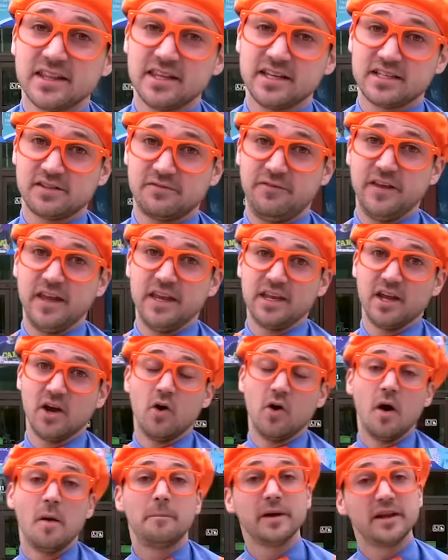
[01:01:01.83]
of this
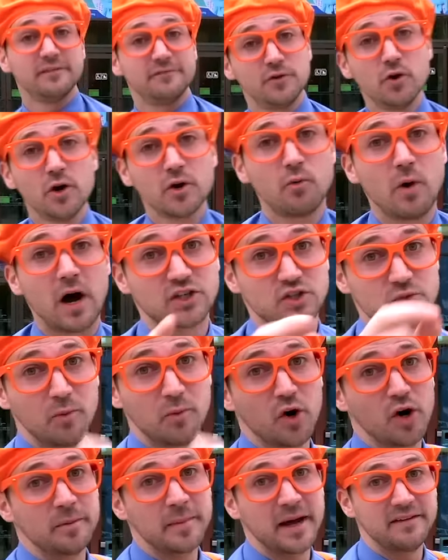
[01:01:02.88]
video, but if you wanna watch more of